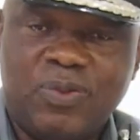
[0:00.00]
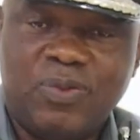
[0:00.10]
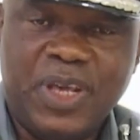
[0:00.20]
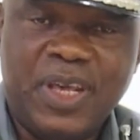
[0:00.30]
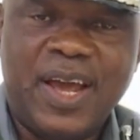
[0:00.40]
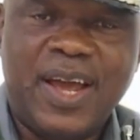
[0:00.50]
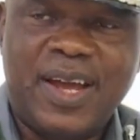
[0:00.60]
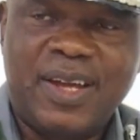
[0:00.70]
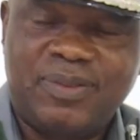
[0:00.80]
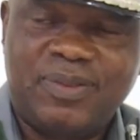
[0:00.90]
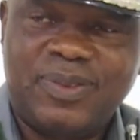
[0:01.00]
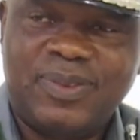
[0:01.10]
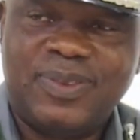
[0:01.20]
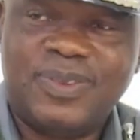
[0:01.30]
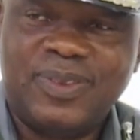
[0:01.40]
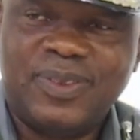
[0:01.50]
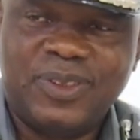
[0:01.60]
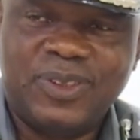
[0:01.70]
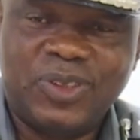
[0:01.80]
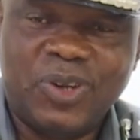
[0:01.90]
we are
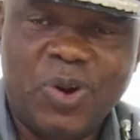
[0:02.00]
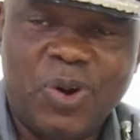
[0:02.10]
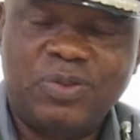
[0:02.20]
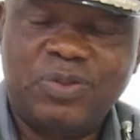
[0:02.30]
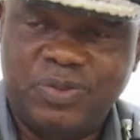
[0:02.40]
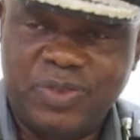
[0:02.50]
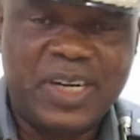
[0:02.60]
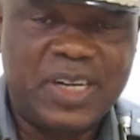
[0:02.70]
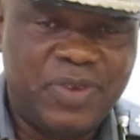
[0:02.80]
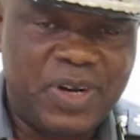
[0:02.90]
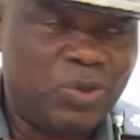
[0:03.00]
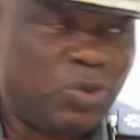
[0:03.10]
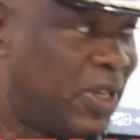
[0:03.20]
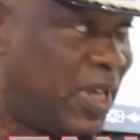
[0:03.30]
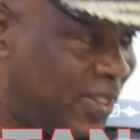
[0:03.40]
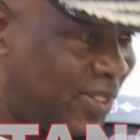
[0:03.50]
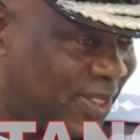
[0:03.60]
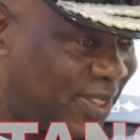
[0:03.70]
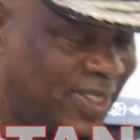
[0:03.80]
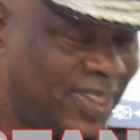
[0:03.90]
your very, very good
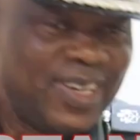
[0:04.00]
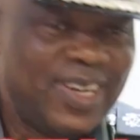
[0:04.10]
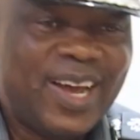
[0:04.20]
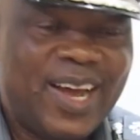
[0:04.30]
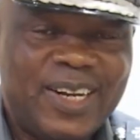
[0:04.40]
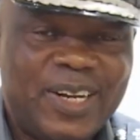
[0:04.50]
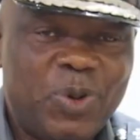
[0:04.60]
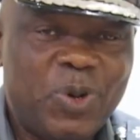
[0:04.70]
guests, and we